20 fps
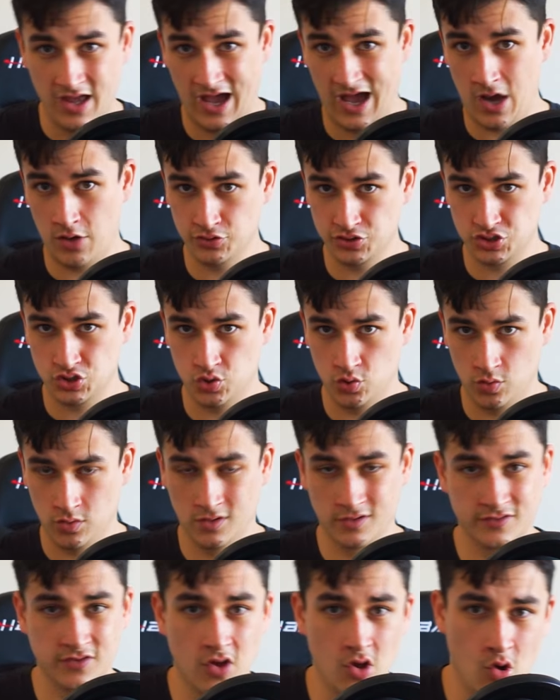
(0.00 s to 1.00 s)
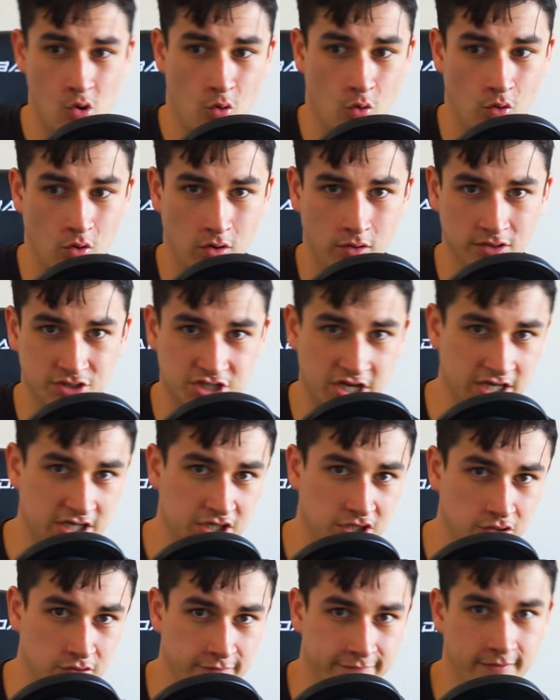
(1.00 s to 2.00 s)
house chores or
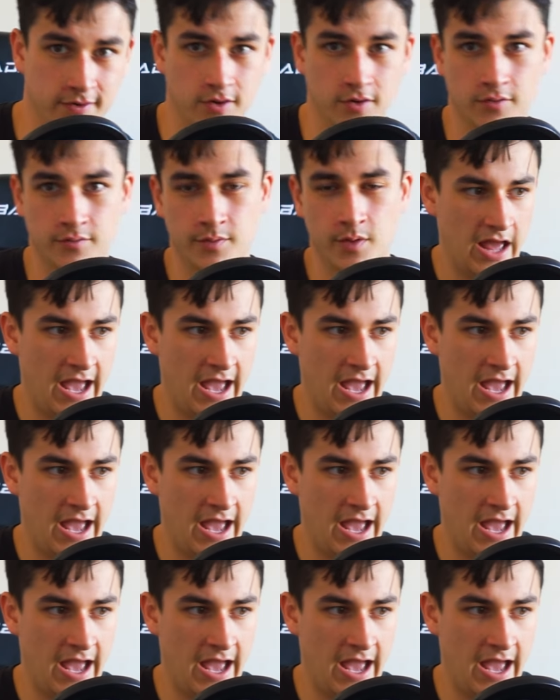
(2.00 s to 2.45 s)
checking your phone,